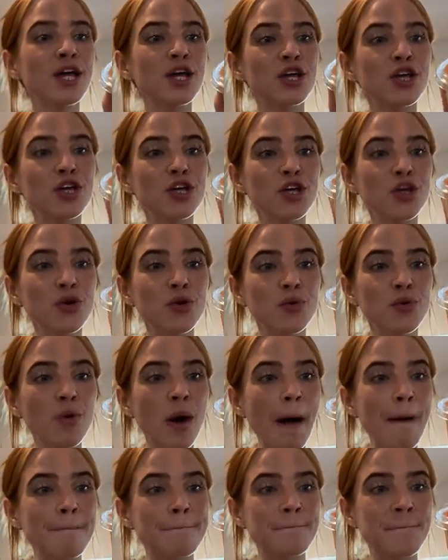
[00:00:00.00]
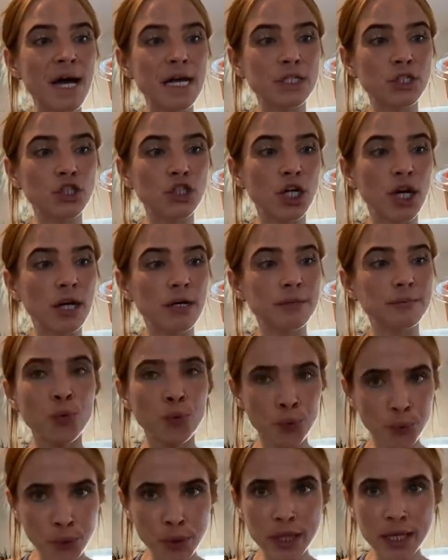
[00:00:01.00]
You betcha.
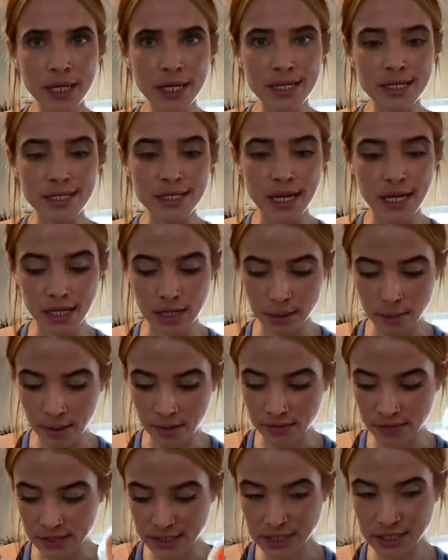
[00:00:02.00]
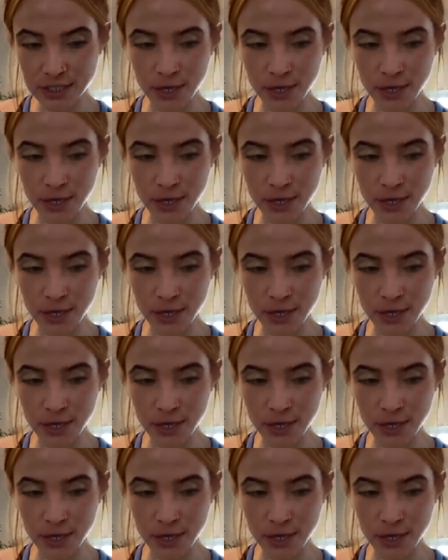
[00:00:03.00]
Really excited about this.